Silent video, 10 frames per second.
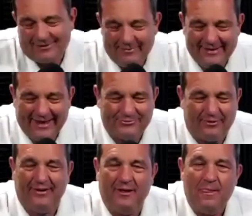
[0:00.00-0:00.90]
that's what,
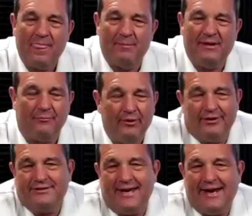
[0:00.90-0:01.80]
real
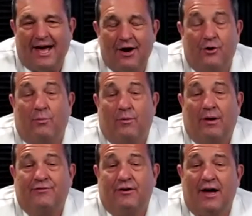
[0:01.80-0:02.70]
estate, I don't know if
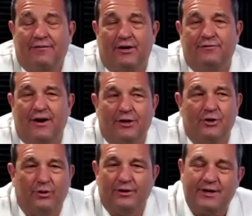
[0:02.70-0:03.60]
you're not going to do
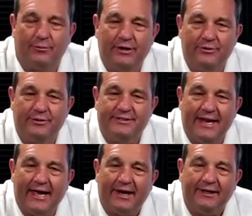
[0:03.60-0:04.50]
real estate, what are you going to do
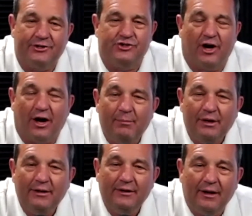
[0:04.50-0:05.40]
instead? Get a job?
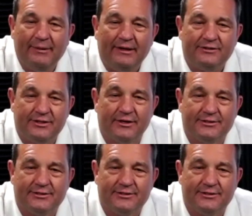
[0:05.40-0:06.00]
Seriously.